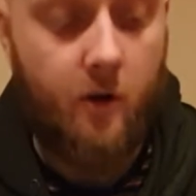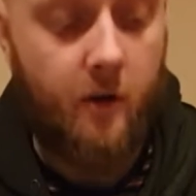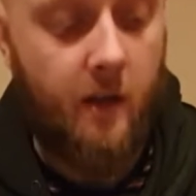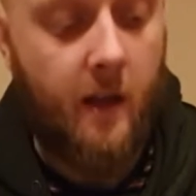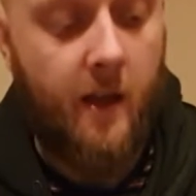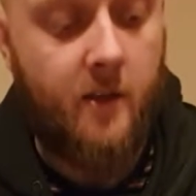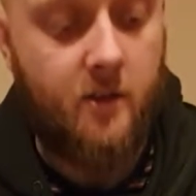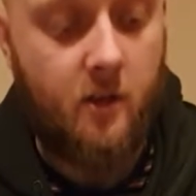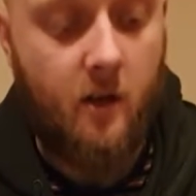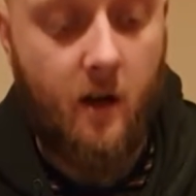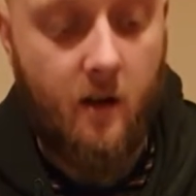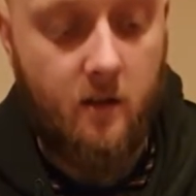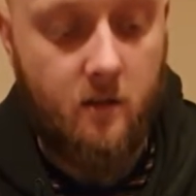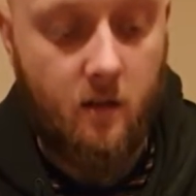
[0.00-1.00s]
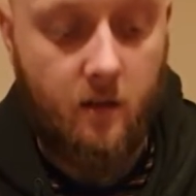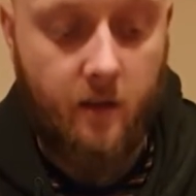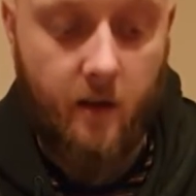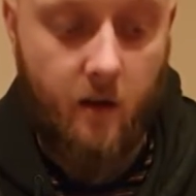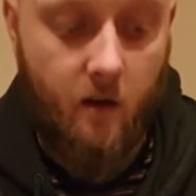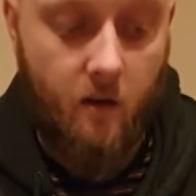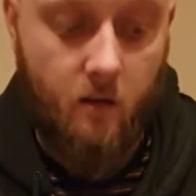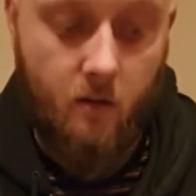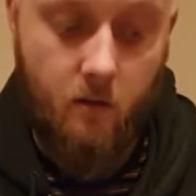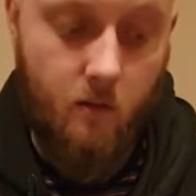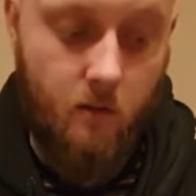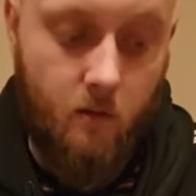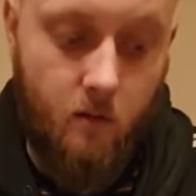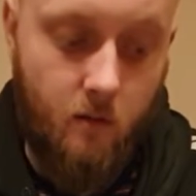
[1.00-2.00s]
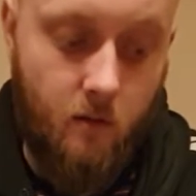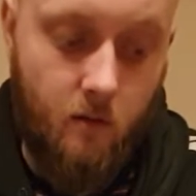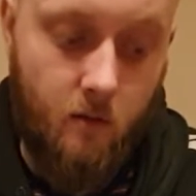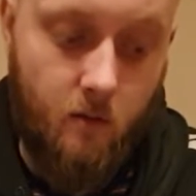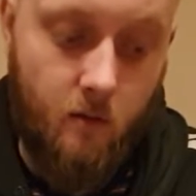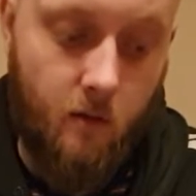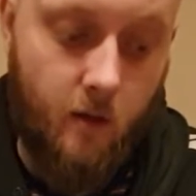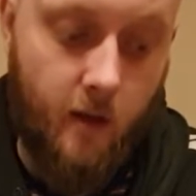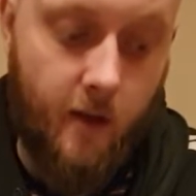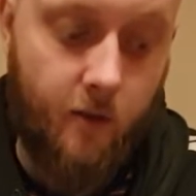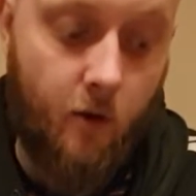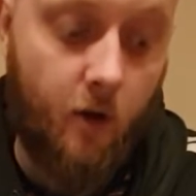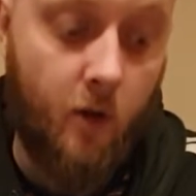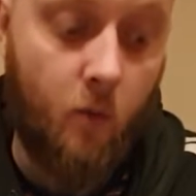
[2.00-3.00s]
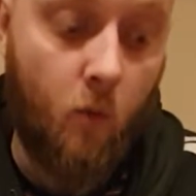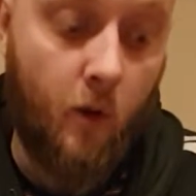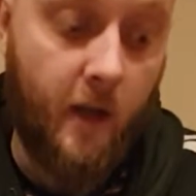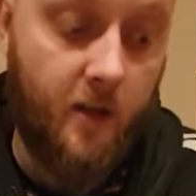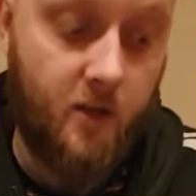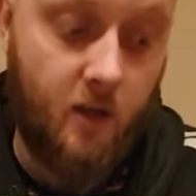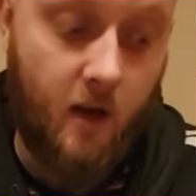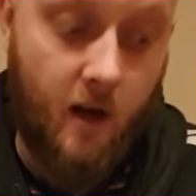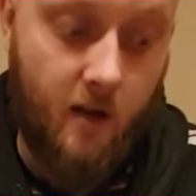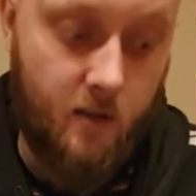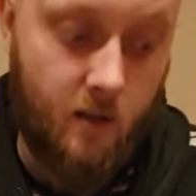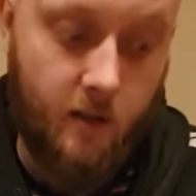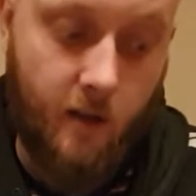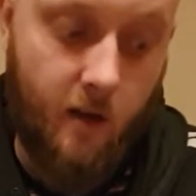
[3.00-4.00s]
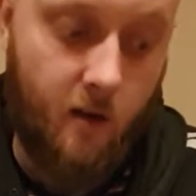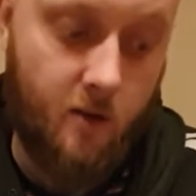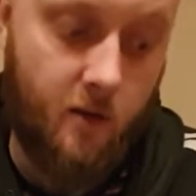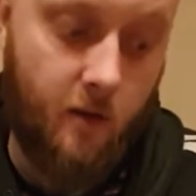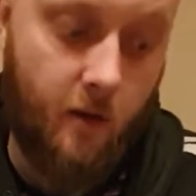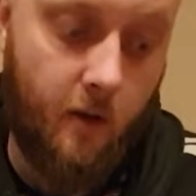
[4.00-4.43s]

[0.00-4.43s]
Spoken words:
engine cards altogether. 31 engine cards altogether. Sorry.